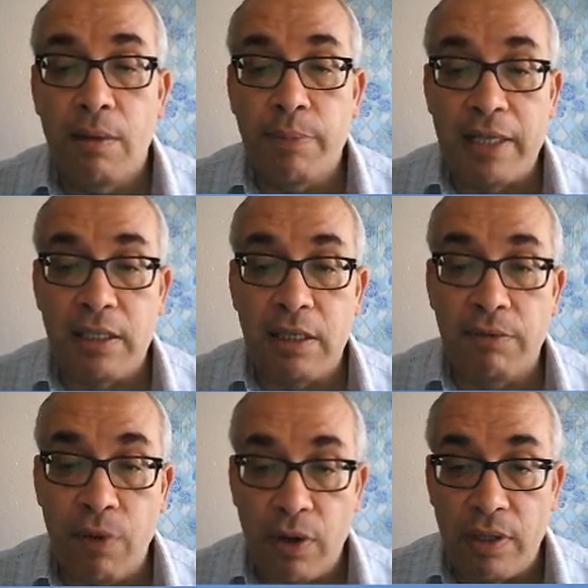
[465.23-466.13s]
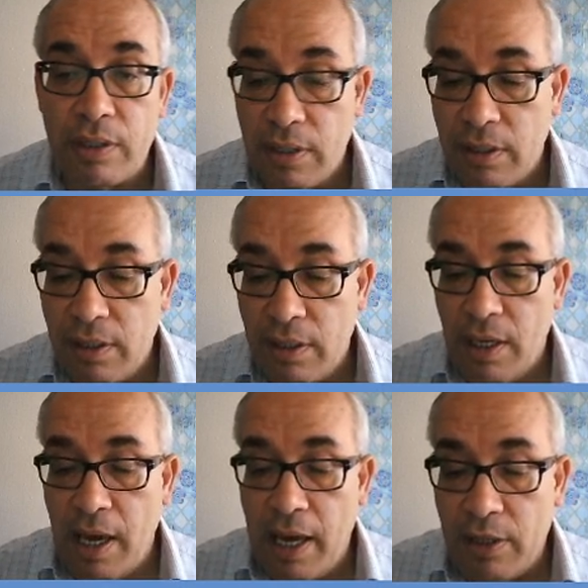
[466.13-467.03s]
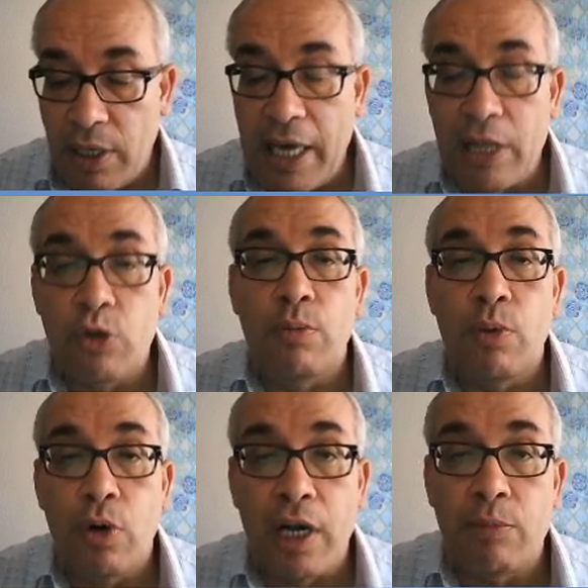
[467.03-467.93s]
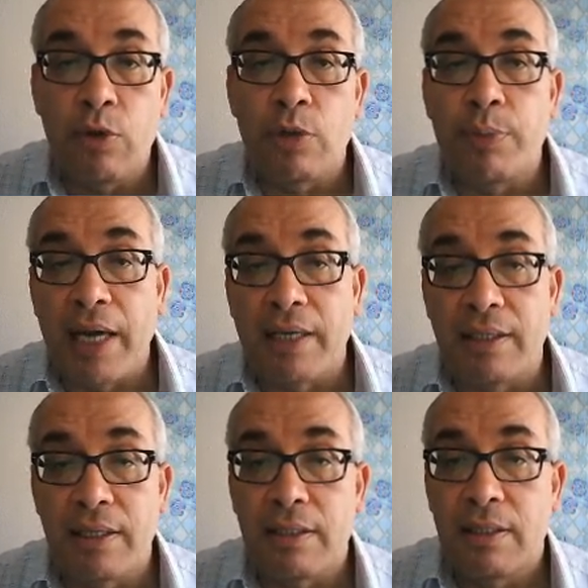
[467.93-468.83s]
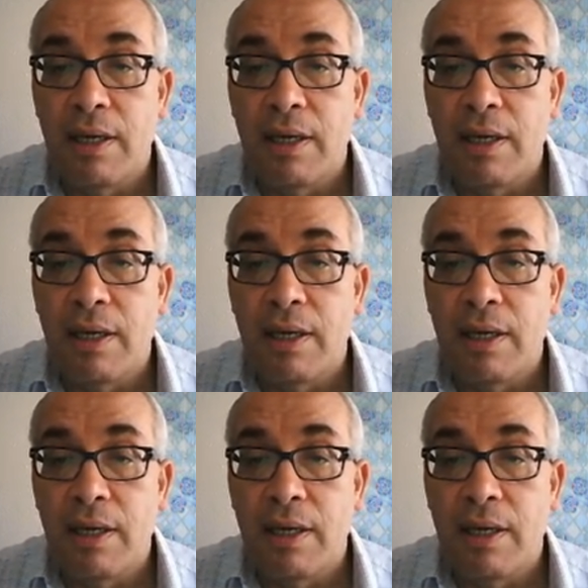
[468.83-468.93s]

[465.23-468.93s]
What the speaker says: passive voice, and you can do more and more practice.